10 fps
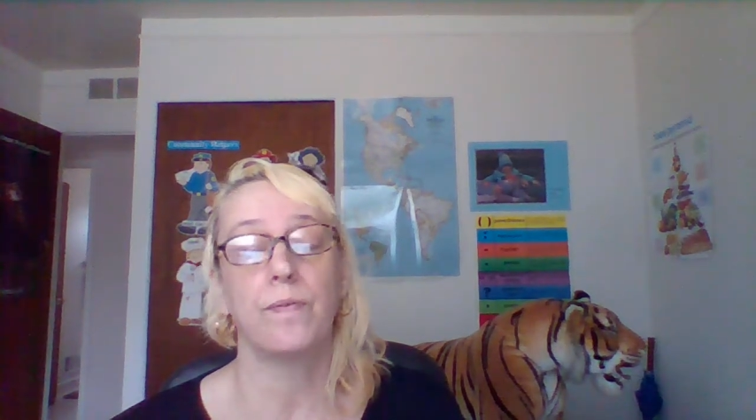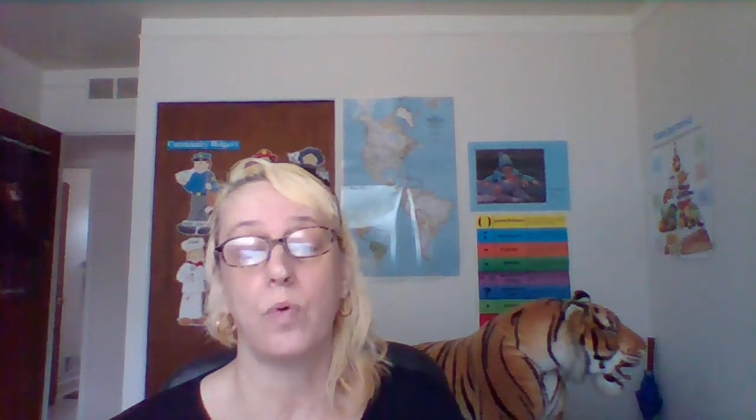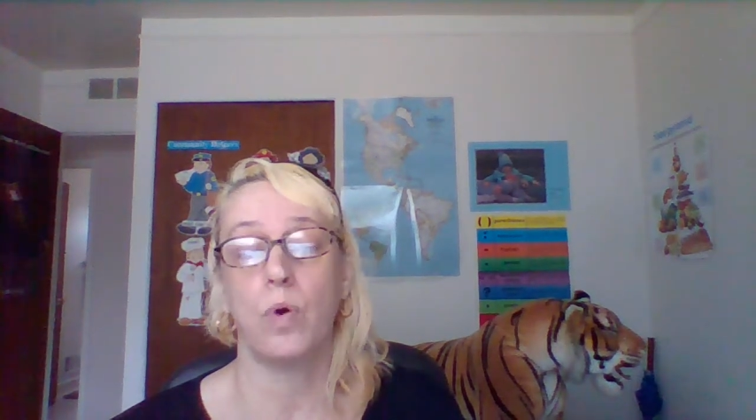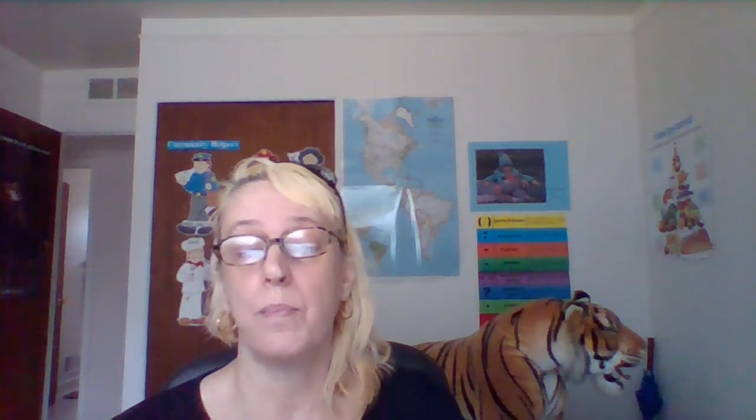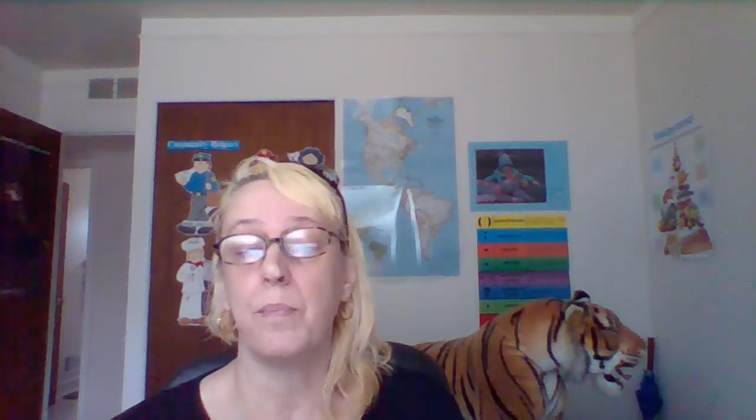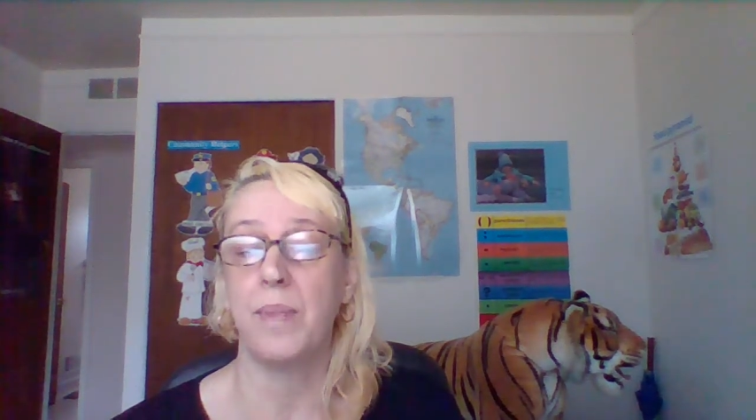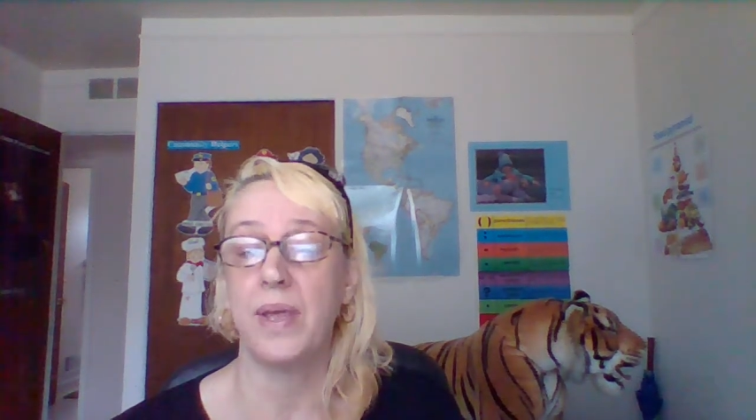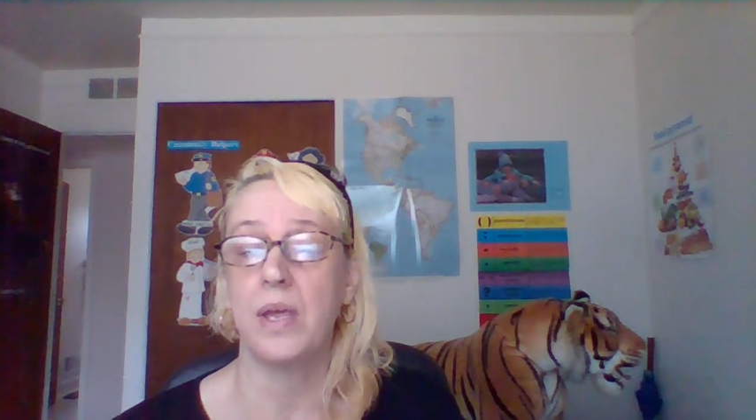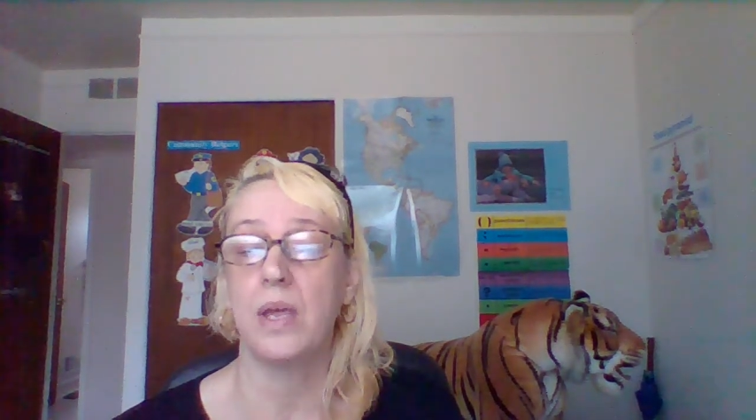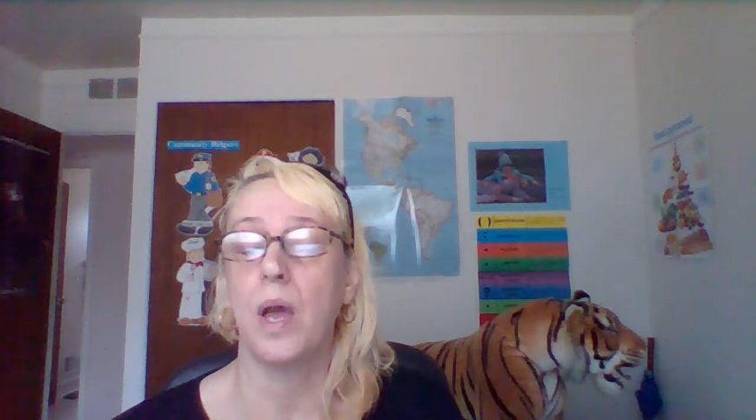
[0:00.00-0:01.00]
for
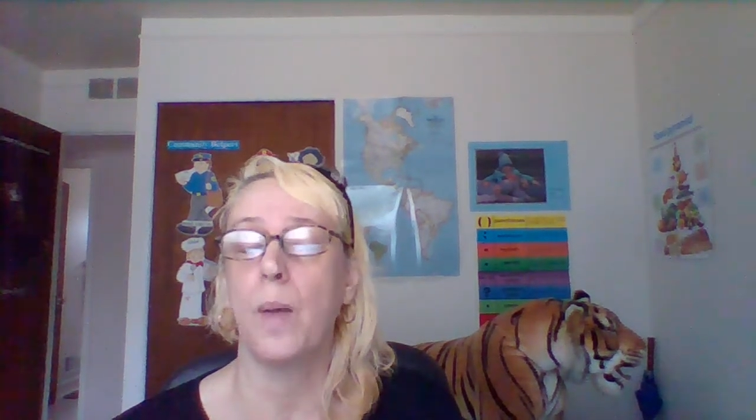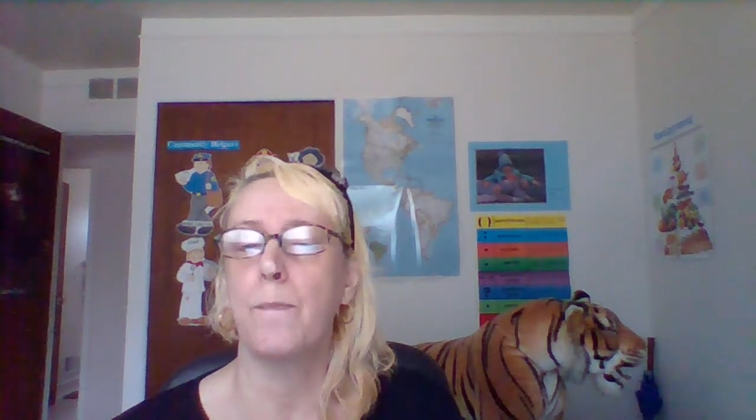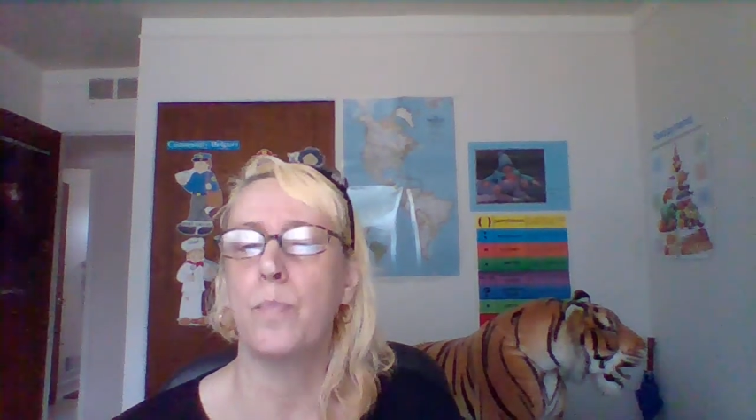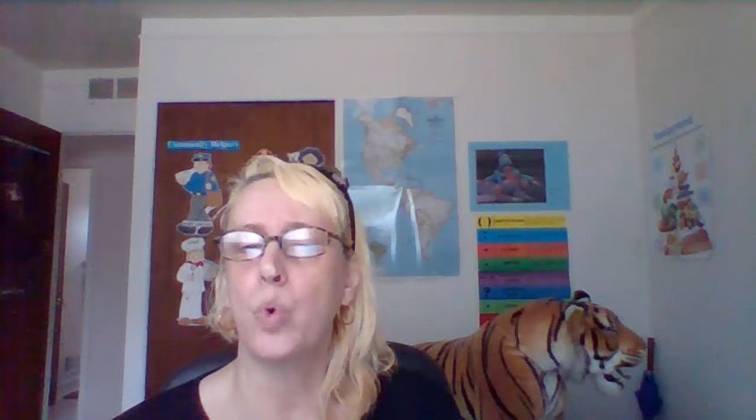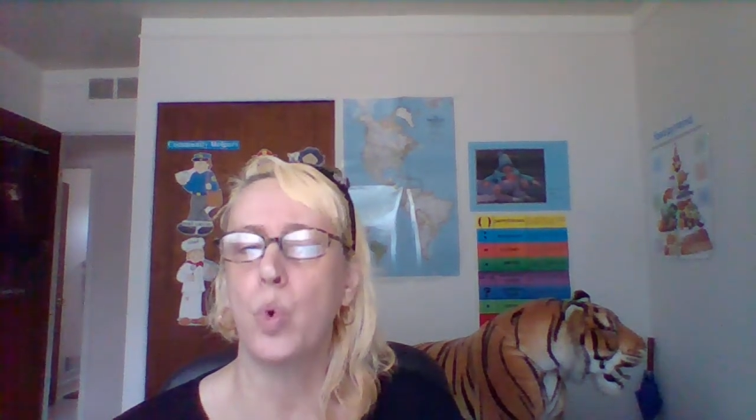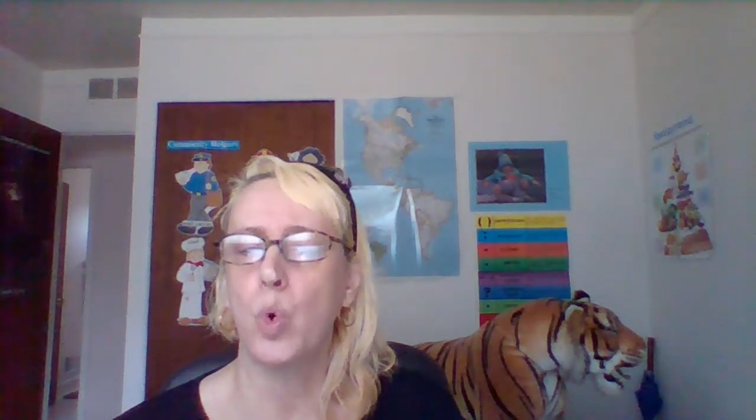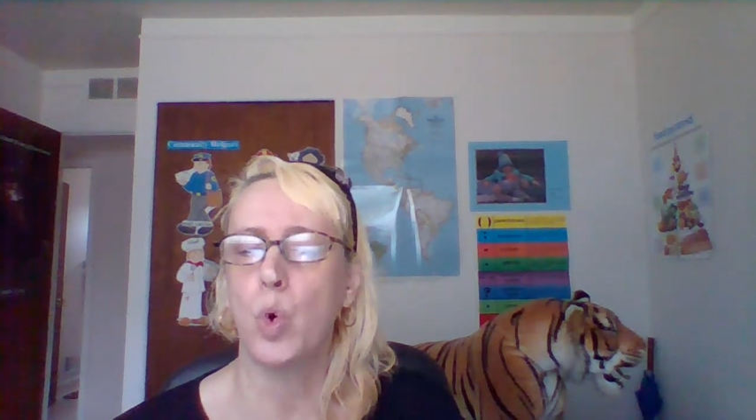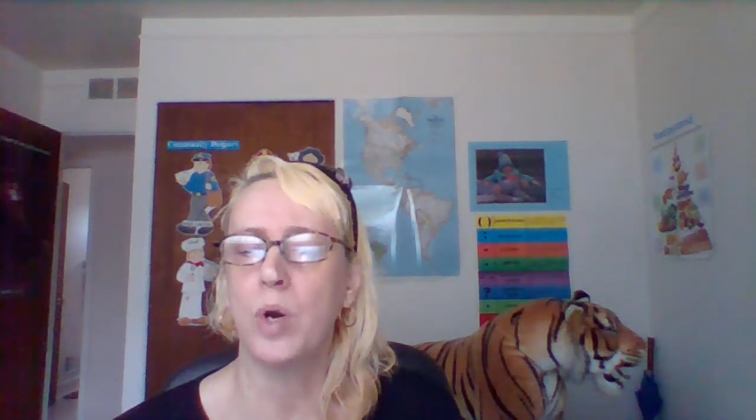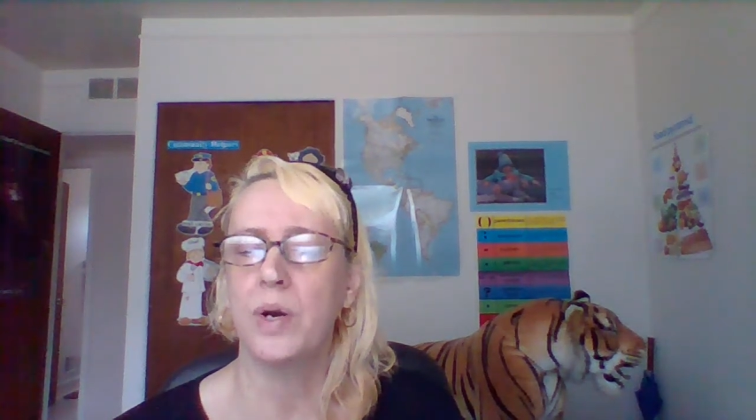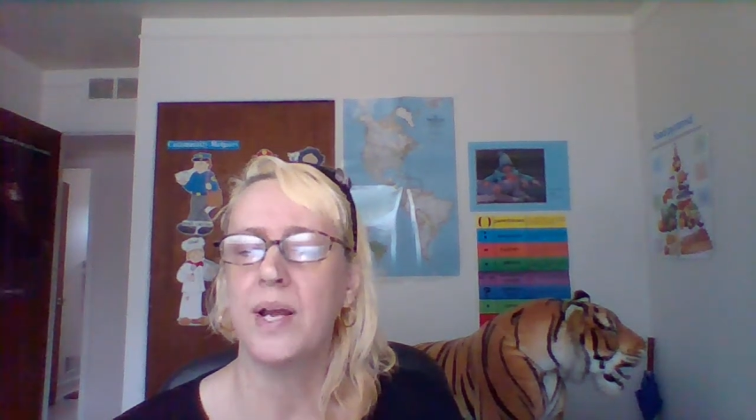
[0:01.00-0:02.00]
making a
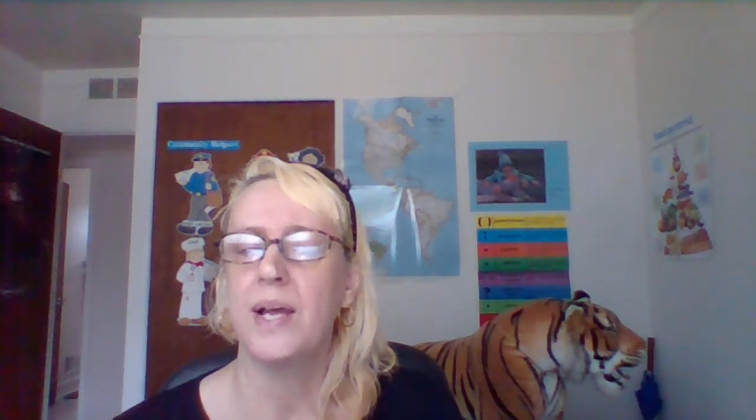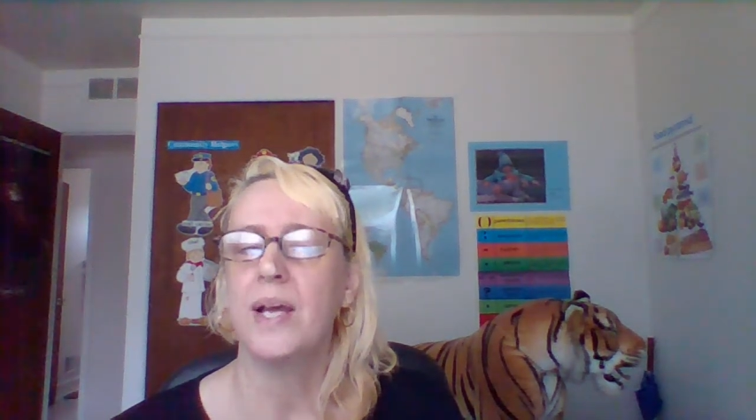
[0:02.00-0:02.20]
poor